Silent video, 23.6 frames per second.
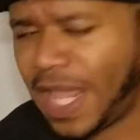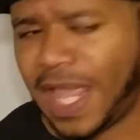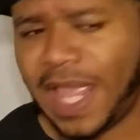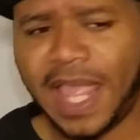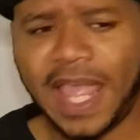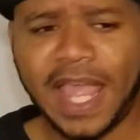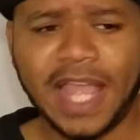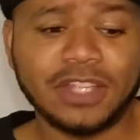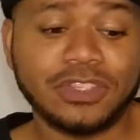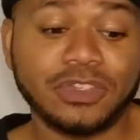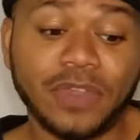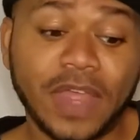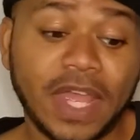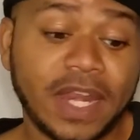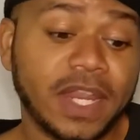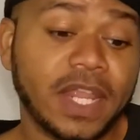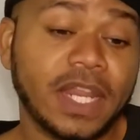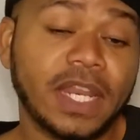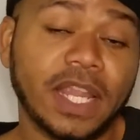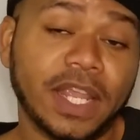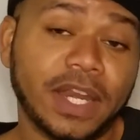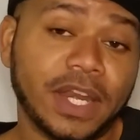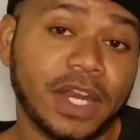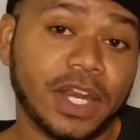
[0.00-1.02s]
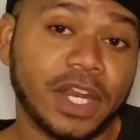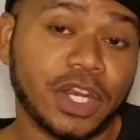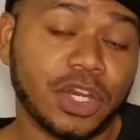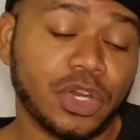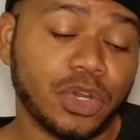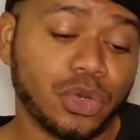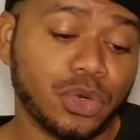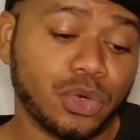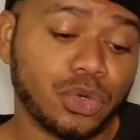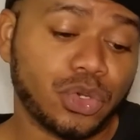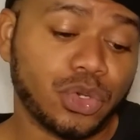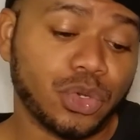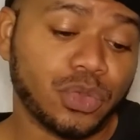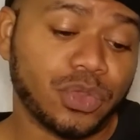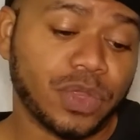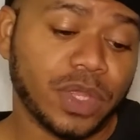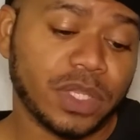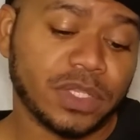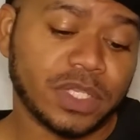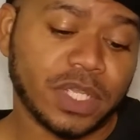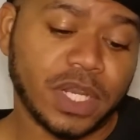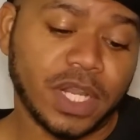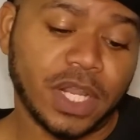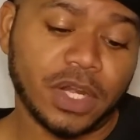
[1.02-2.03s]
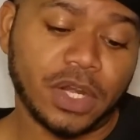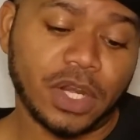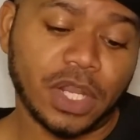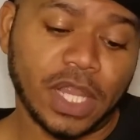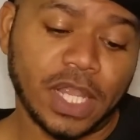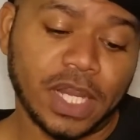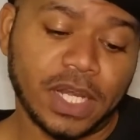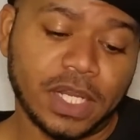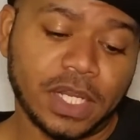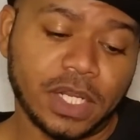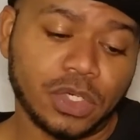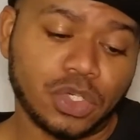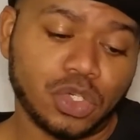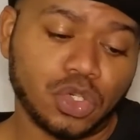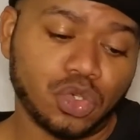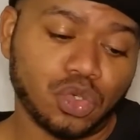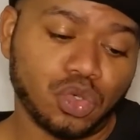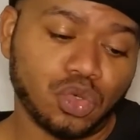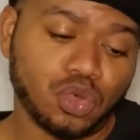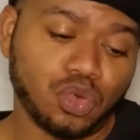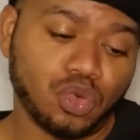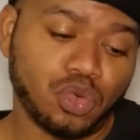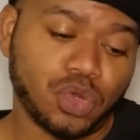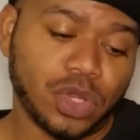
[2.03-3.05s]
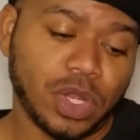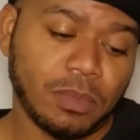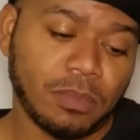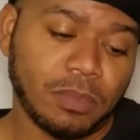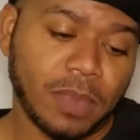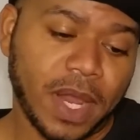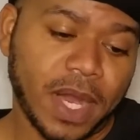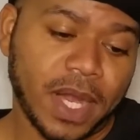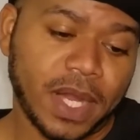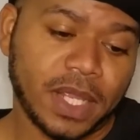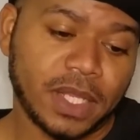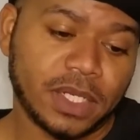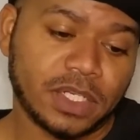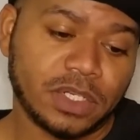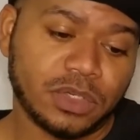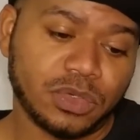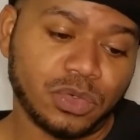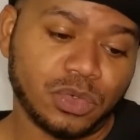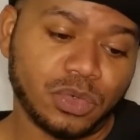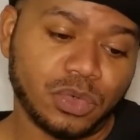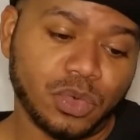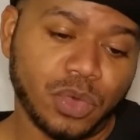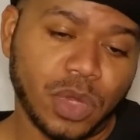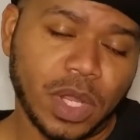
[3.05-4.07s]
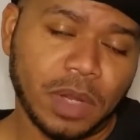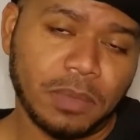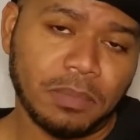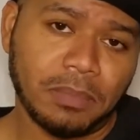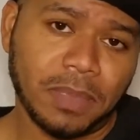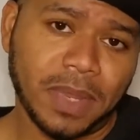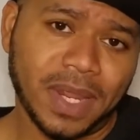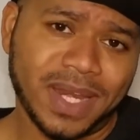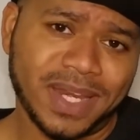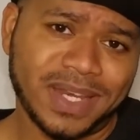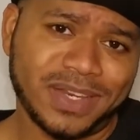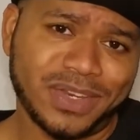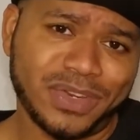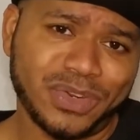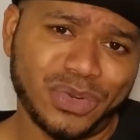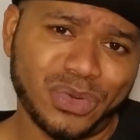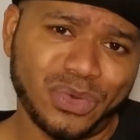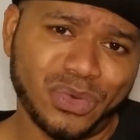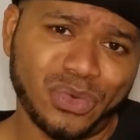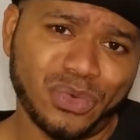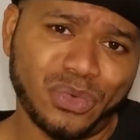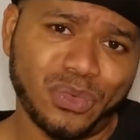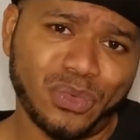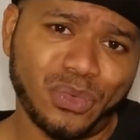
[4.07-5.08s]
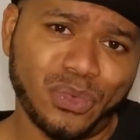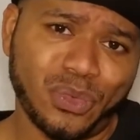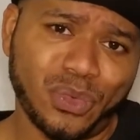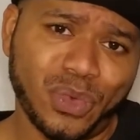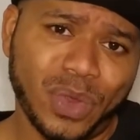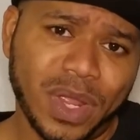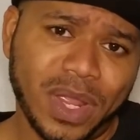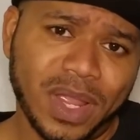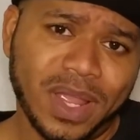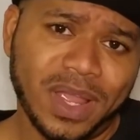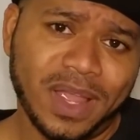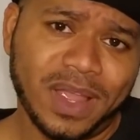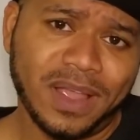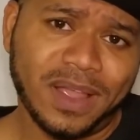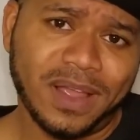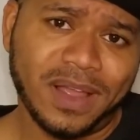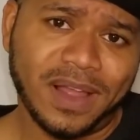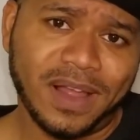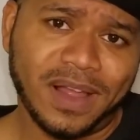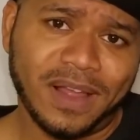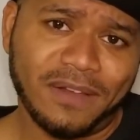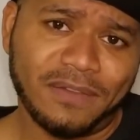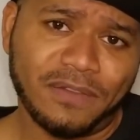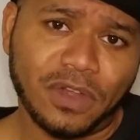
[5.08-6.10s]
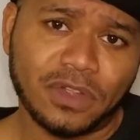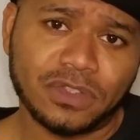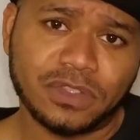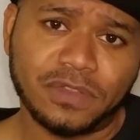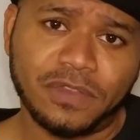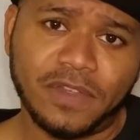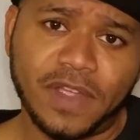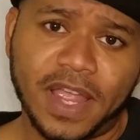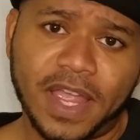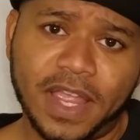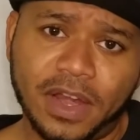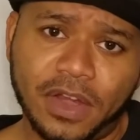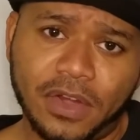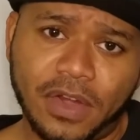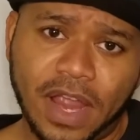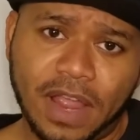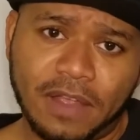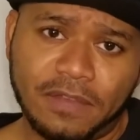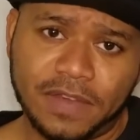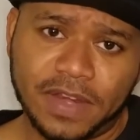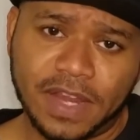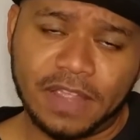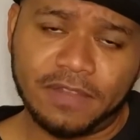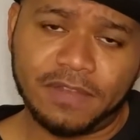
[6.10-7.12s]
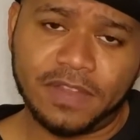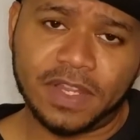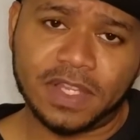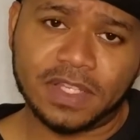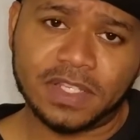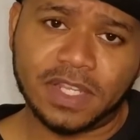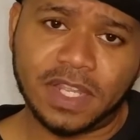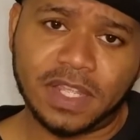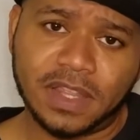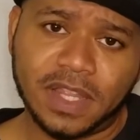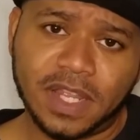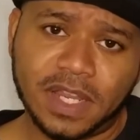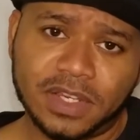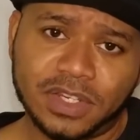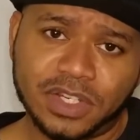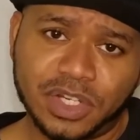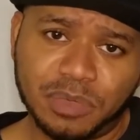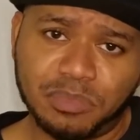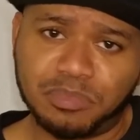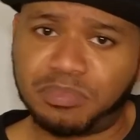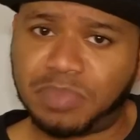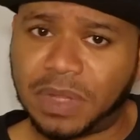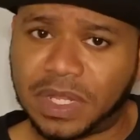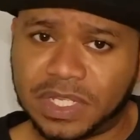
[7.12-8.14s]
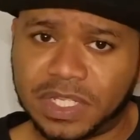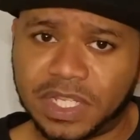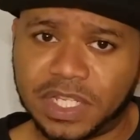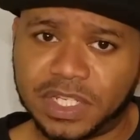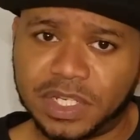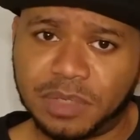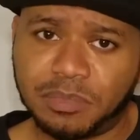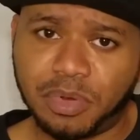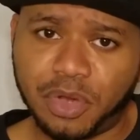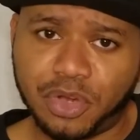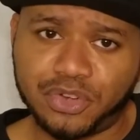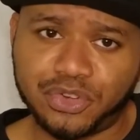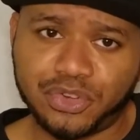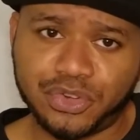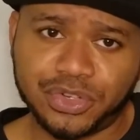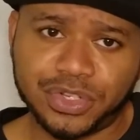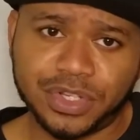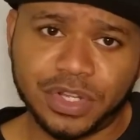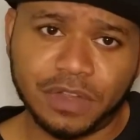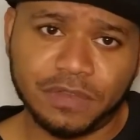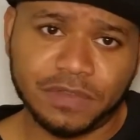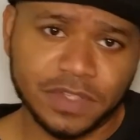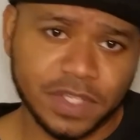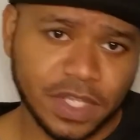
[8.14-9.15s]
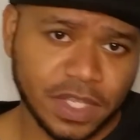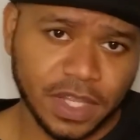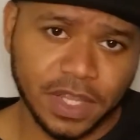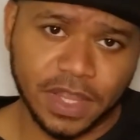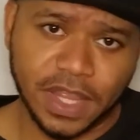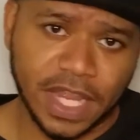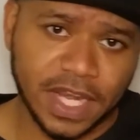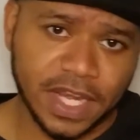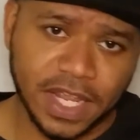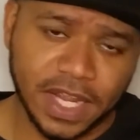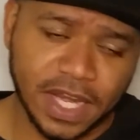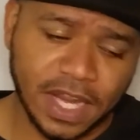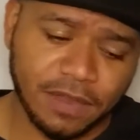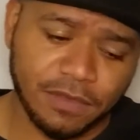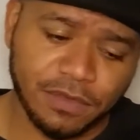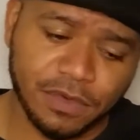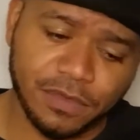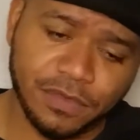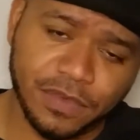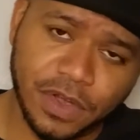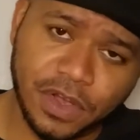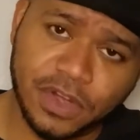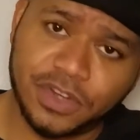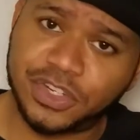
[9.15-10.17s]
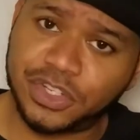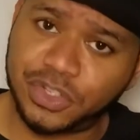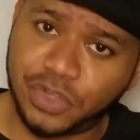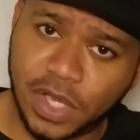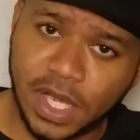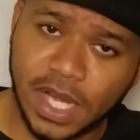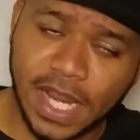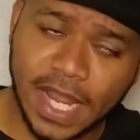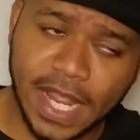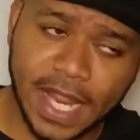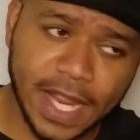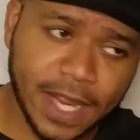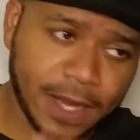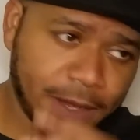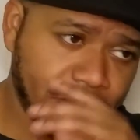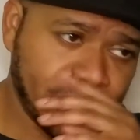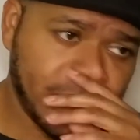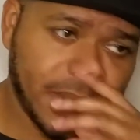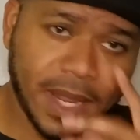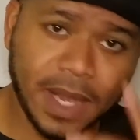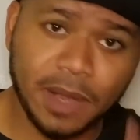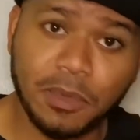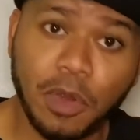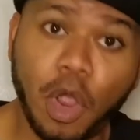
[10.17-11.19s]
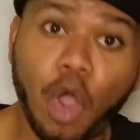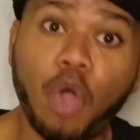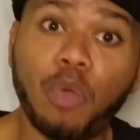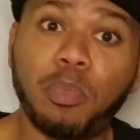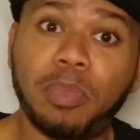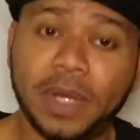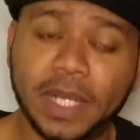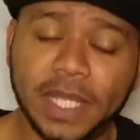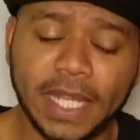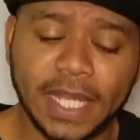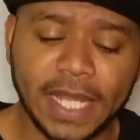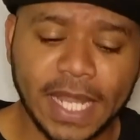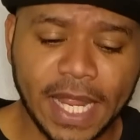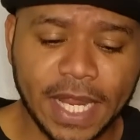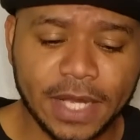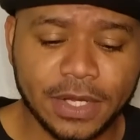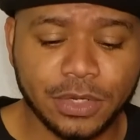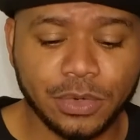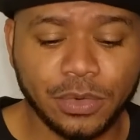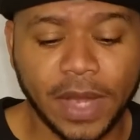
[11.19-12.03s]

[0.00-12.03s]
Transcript: And so they need Linda to do two things. They need Linda to get Monica to admit to uh, falsifying her affidavit and saying that she basically she perjured herself and saying that they did have an affair and she's going to lie and openly lie to her.